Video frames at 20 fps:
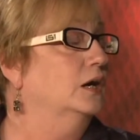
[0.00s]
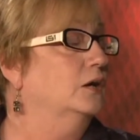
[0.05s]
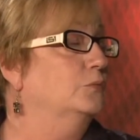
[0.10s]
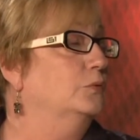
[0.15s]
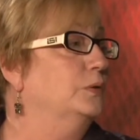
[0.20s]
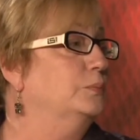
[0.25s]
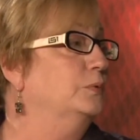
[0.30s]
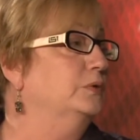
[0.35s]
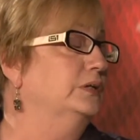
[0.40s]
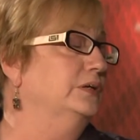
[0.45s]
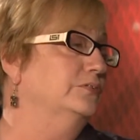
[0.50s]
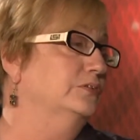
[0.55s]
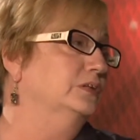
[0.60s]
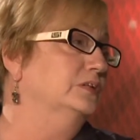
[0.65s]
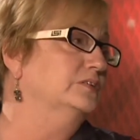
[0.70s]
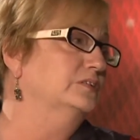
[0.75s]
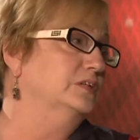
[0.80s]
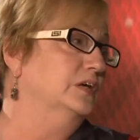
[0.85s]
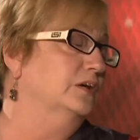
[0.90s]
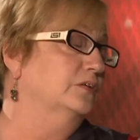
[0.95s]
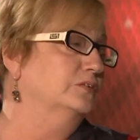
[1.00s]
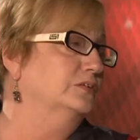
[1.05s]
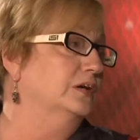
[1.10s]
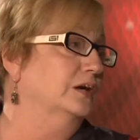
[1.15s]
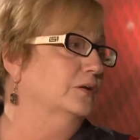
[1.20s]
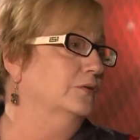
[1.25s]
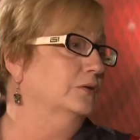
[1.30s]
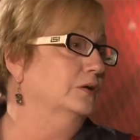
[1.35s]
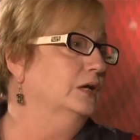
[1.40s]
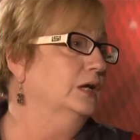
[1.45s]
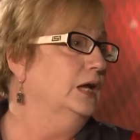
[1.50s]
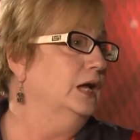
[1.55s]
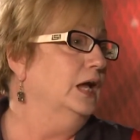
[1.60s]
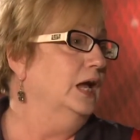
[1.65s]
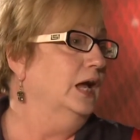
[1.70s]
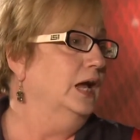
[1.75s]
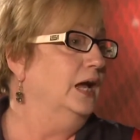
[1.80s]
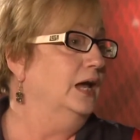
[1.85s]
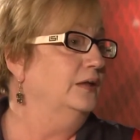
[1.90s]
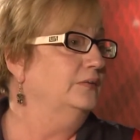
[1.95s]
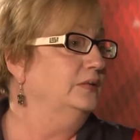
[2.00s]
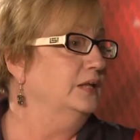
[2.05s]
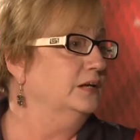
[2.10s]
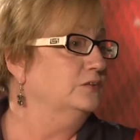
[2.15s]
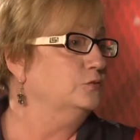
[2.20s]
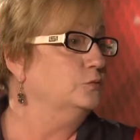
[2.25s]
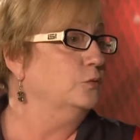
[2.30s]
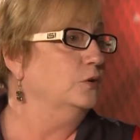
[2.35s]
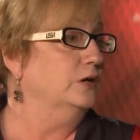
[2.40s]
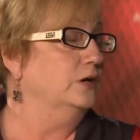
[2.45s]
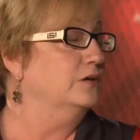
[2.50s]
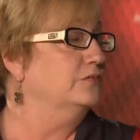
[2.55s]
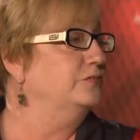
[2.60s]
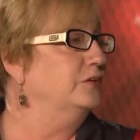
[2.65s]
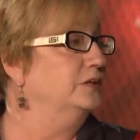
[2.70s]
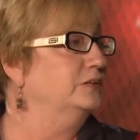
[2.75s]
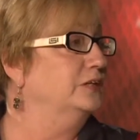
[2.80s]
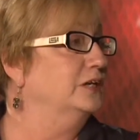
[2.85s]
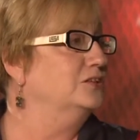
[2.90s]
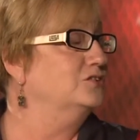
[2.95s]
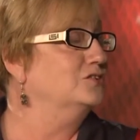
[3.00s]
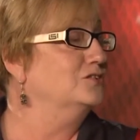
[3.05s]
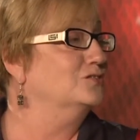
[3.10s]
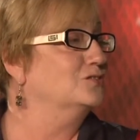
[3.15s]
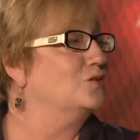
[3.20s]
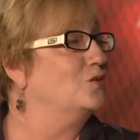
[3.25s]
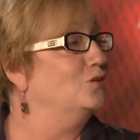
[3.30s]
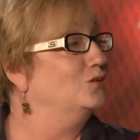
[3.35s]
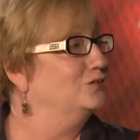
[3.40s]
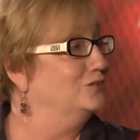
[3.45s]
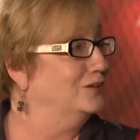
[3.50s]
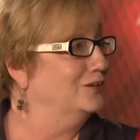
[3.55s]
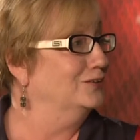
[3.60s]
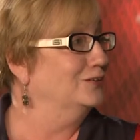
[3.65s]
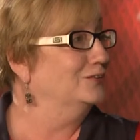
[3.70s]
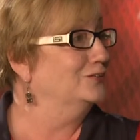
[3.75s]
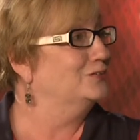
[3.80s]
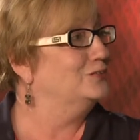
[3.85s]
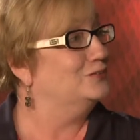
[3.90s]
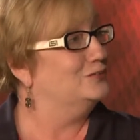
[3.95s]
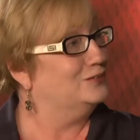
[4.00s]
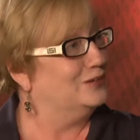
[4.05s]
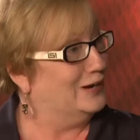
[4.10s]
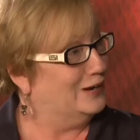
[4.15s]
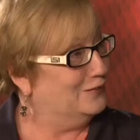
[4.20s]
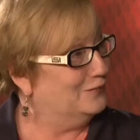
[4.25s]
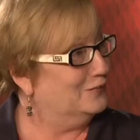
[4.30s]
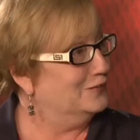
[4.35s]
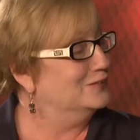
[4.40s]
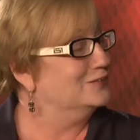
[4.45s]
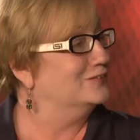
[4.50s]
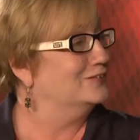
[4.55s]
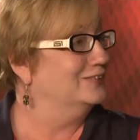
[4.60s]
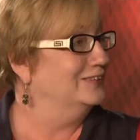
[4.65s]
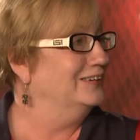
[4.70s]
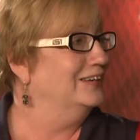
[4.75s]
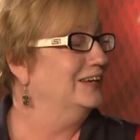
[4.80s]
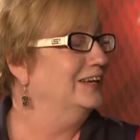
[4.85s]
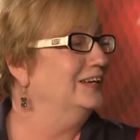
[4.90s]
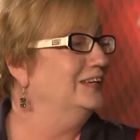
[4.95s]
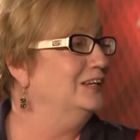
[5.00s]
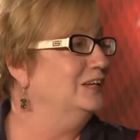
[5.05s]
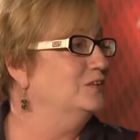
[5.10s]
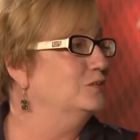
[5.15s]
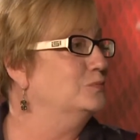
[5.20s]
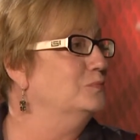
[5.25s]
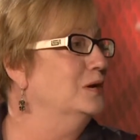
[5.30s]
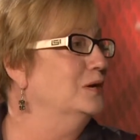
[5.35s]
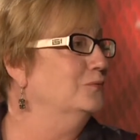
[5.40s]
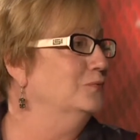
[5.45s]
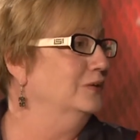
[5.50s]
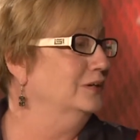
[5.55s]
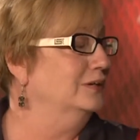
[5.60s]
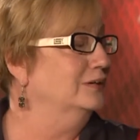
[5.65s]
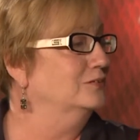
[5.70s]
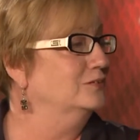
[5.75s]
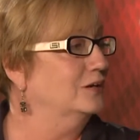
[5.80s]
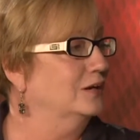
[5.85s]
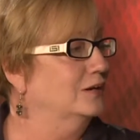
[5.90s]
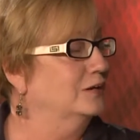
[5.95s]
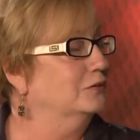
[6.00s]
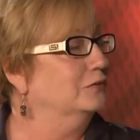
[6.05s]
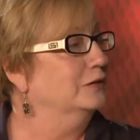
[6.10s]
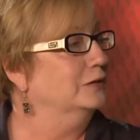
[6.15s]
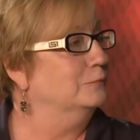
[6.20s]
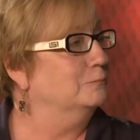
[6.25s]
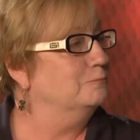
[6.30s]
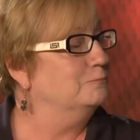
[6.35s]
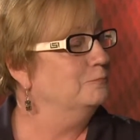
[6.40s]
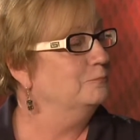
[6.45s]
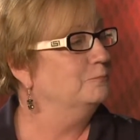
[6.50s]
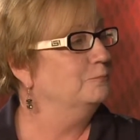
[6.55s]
We believe in the South Tower. And that's why our foundation is called Tunnel to Towers, in his memory and to honor him.